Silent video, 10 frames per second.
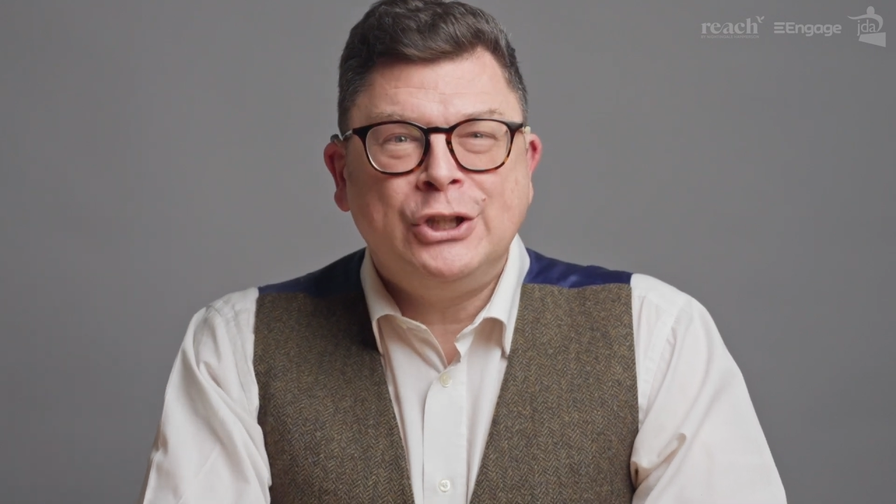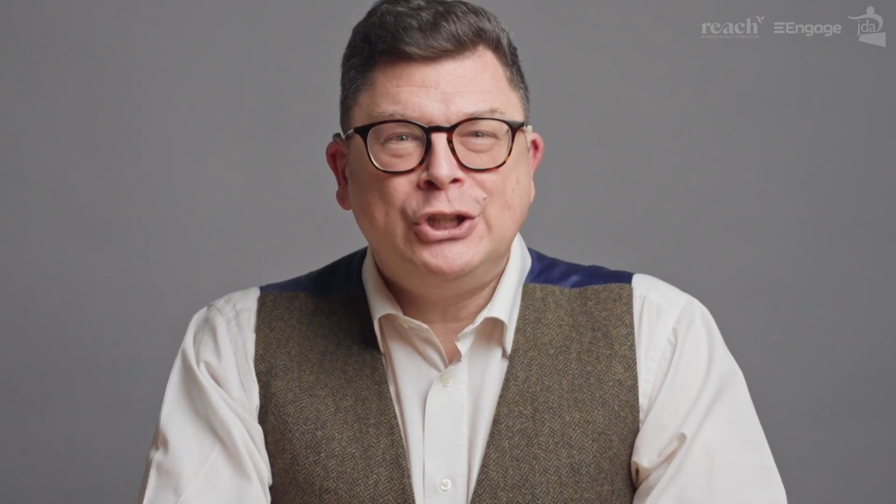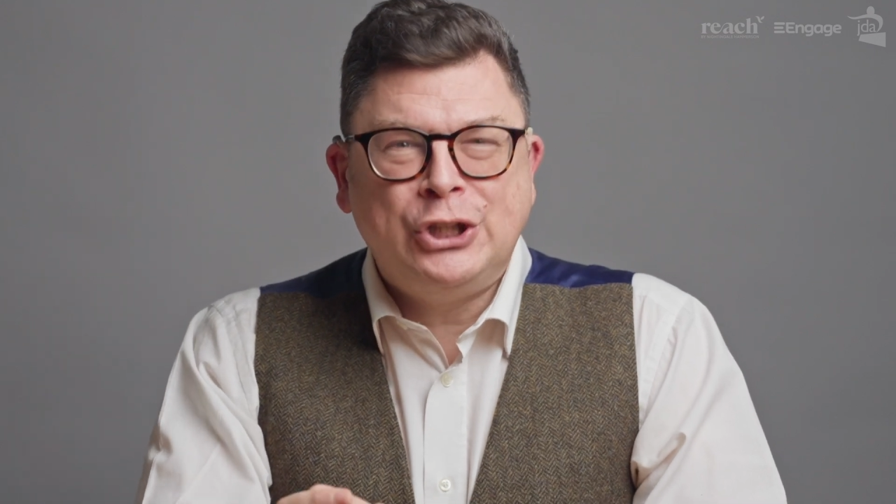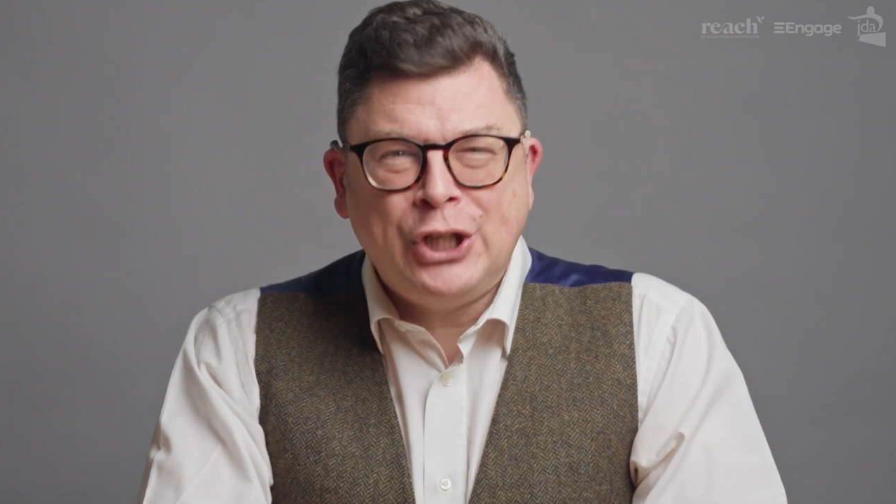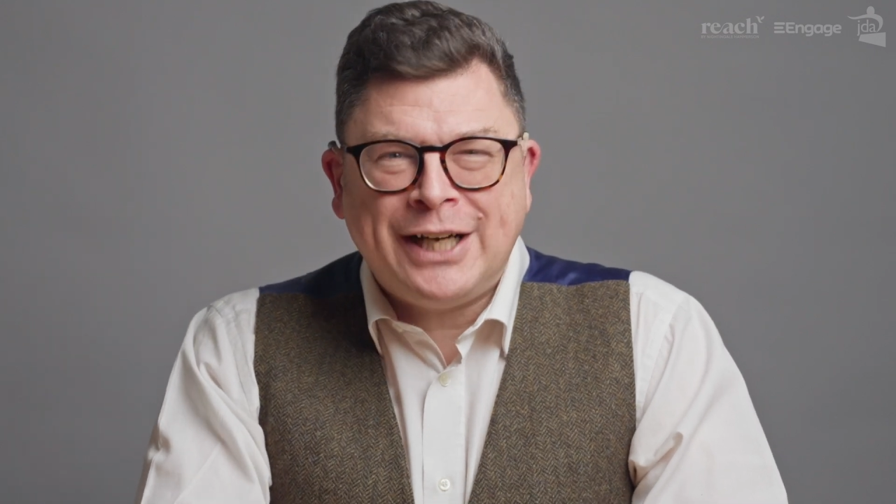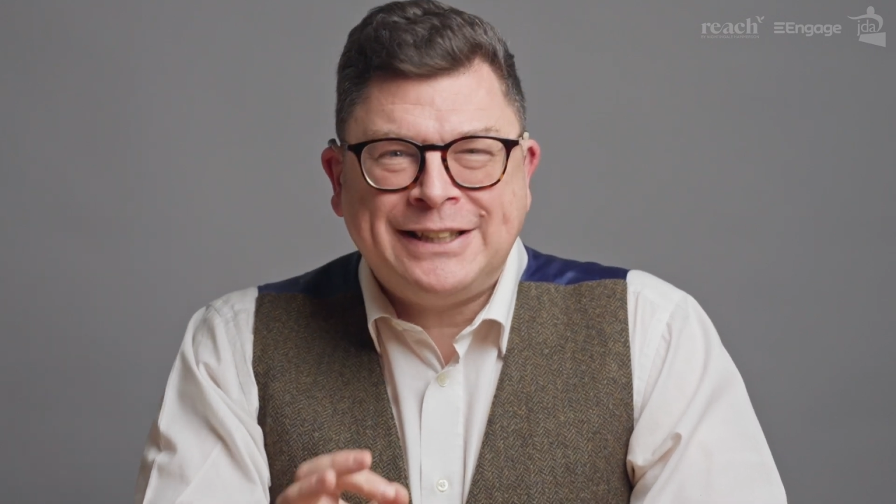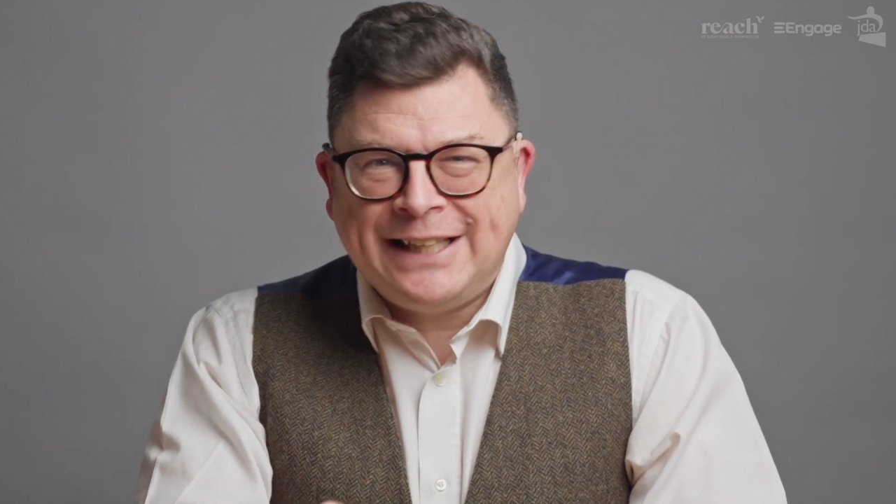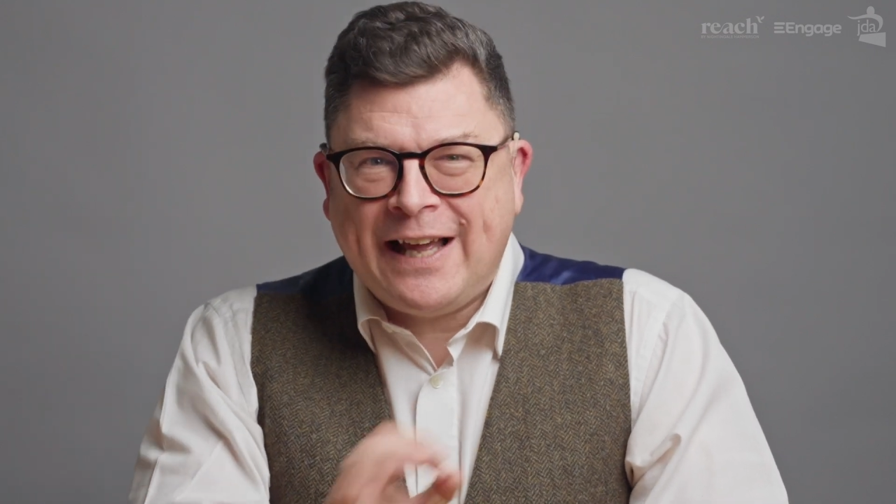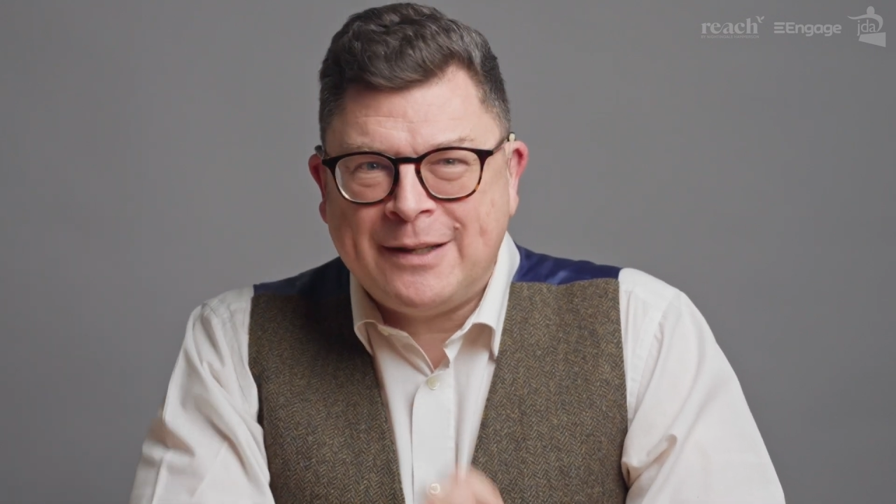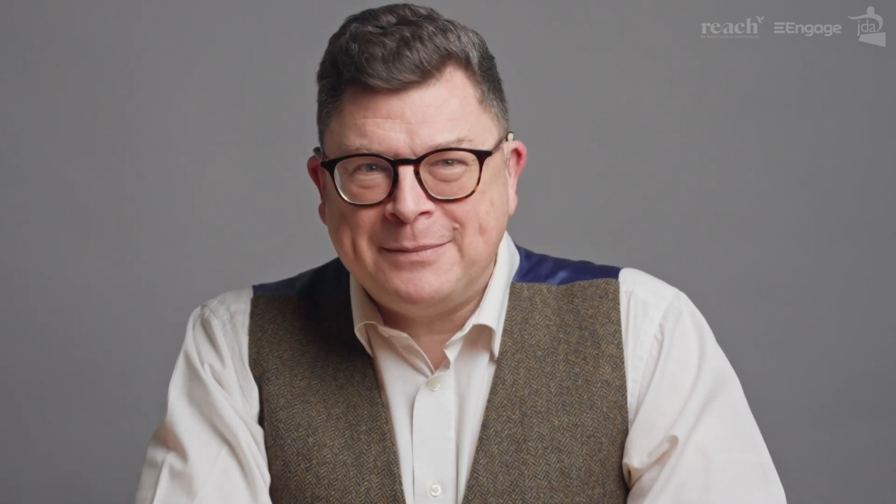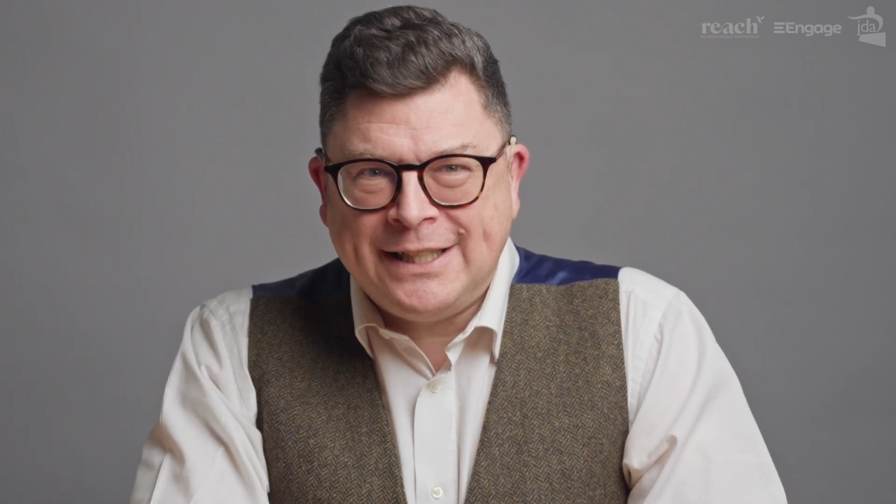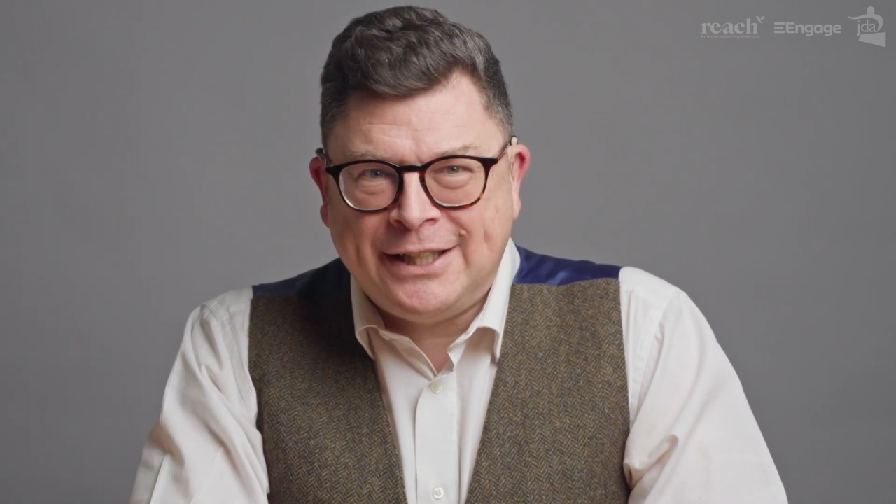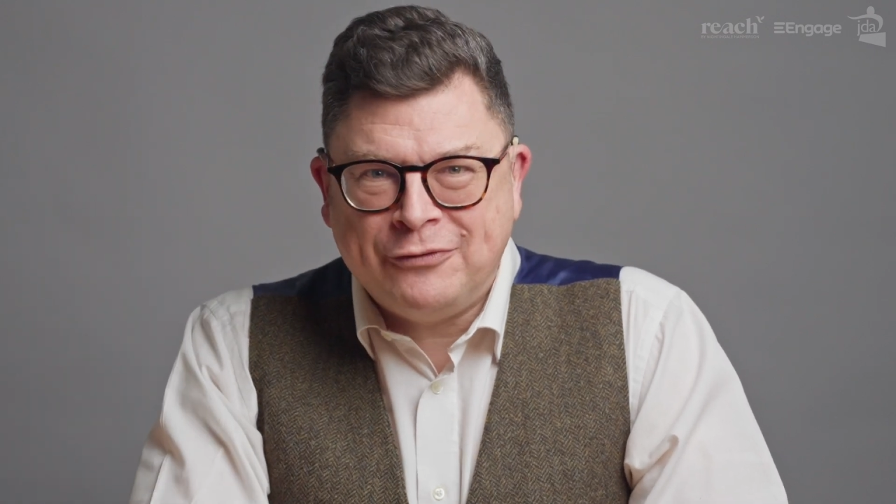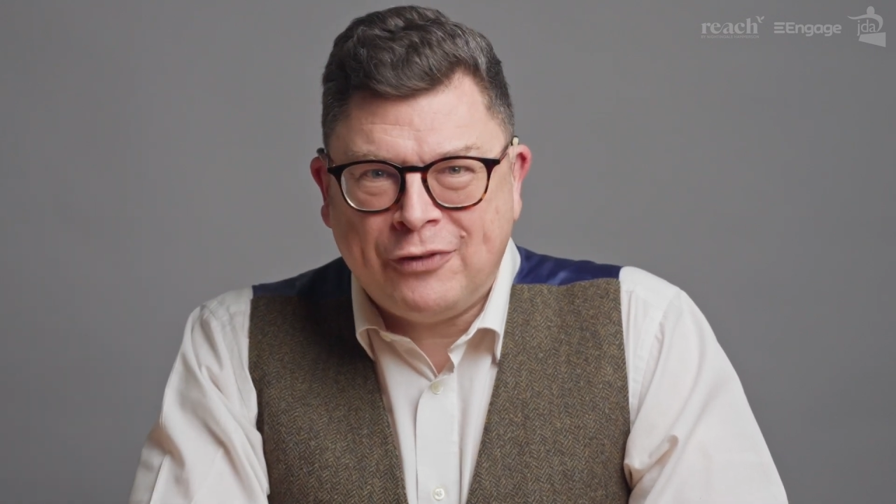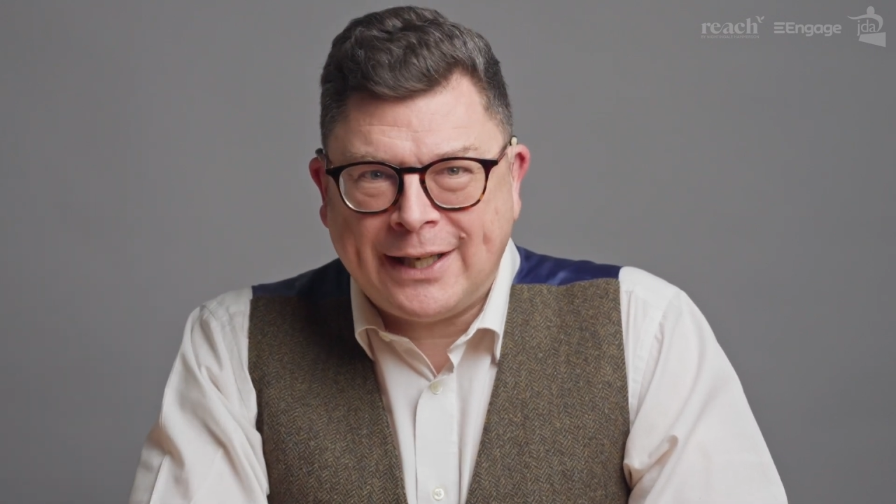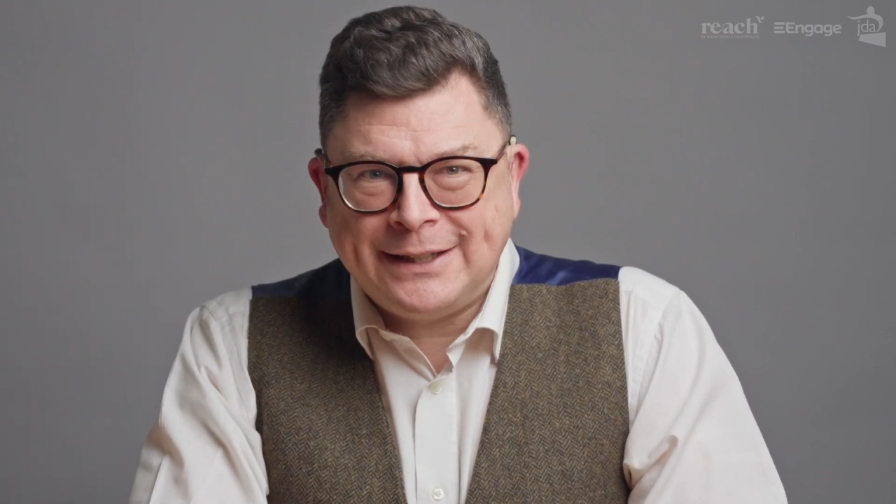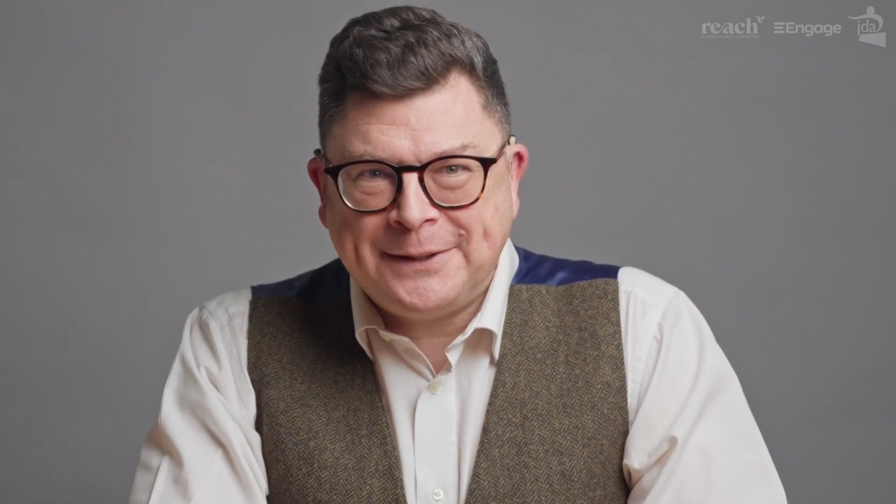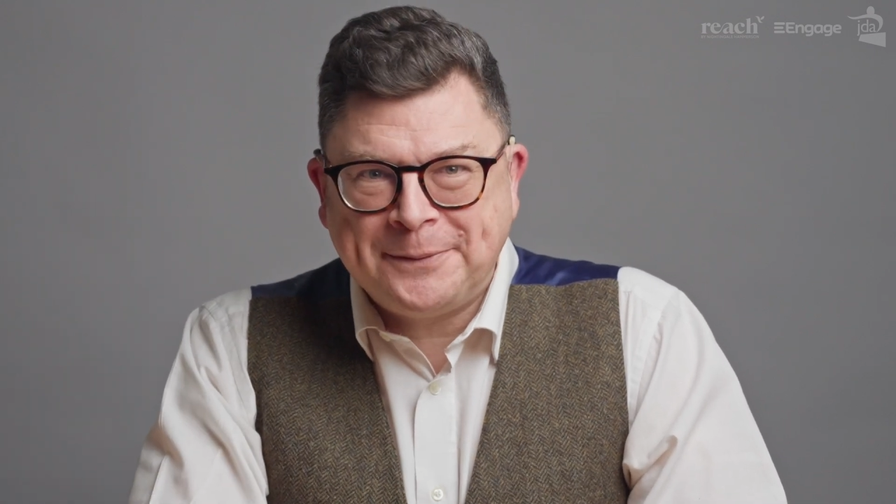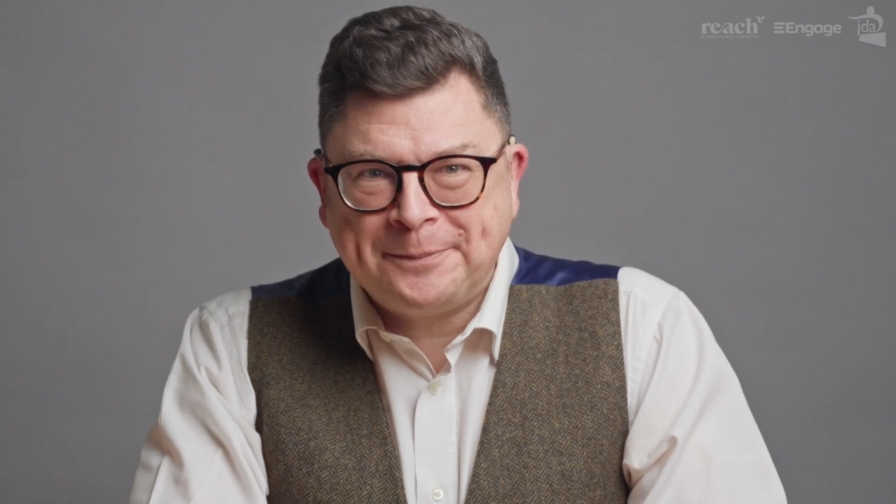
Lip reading: just to get them sitting right.